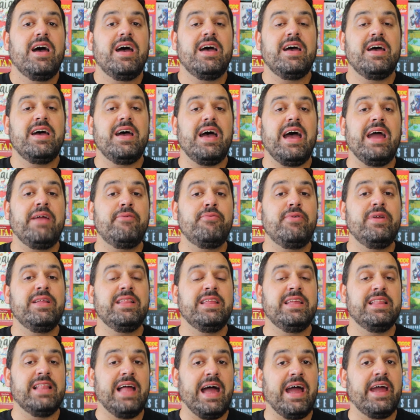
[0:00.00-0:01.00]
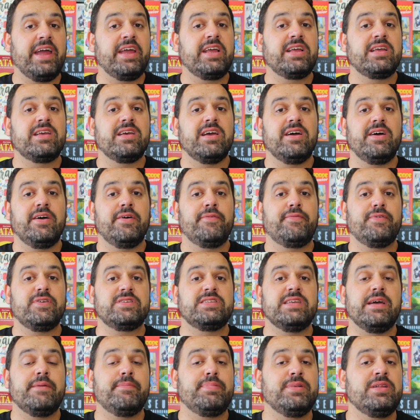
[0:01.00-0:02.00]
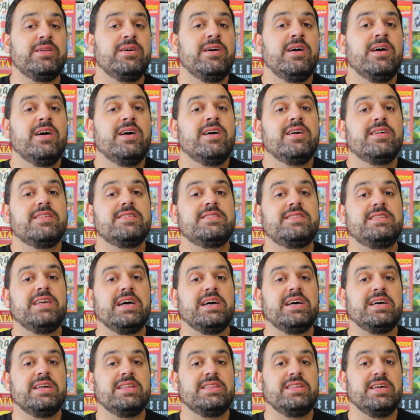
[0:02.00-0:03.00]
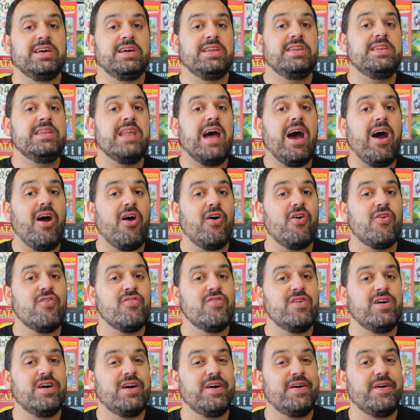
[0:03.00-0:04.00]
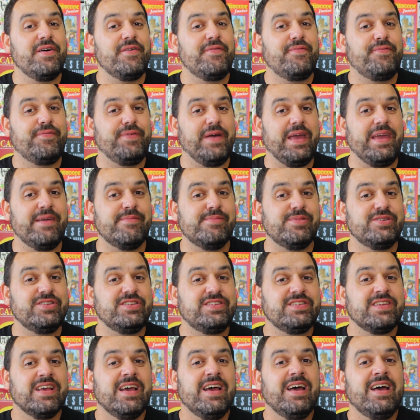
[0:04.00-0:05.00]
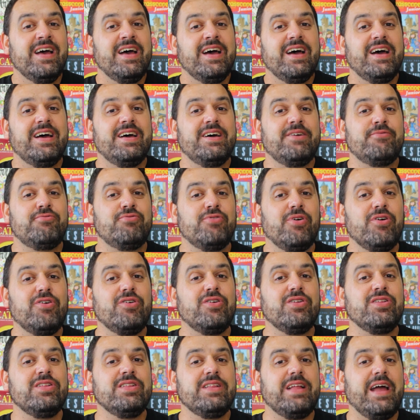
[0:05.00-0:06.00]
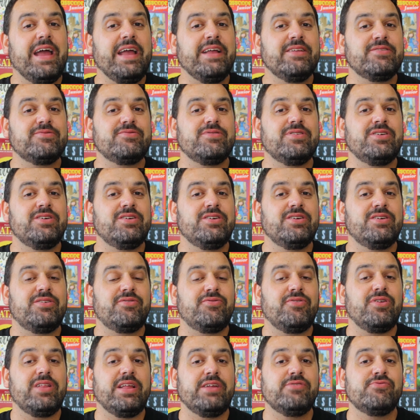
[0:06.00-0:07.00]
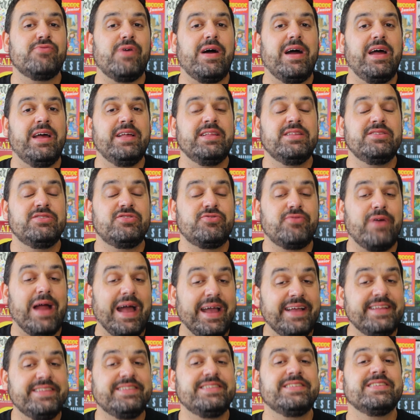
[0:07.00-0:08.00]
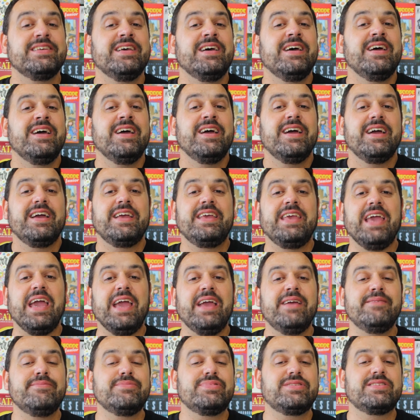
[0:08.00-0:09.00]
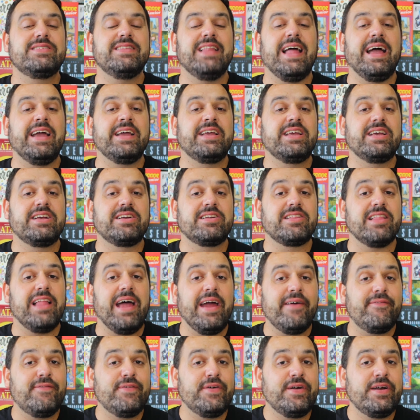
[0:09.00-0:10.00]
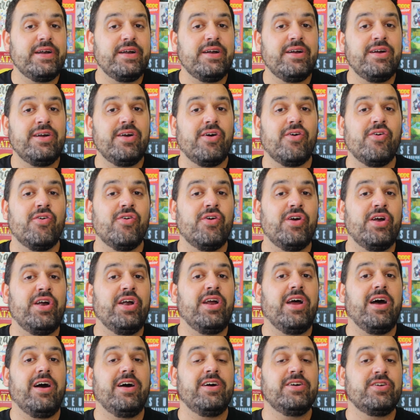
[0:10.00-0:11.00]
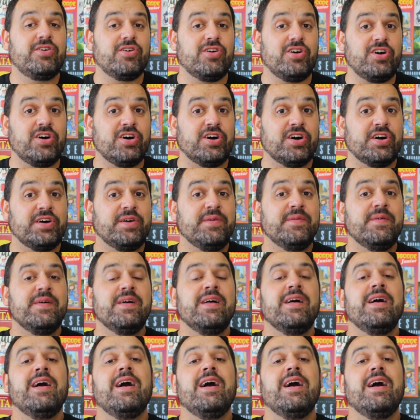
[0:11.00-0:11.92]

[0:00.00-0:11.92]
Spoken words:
I really like. For example, the now famous roll and write games like Clever or Encore.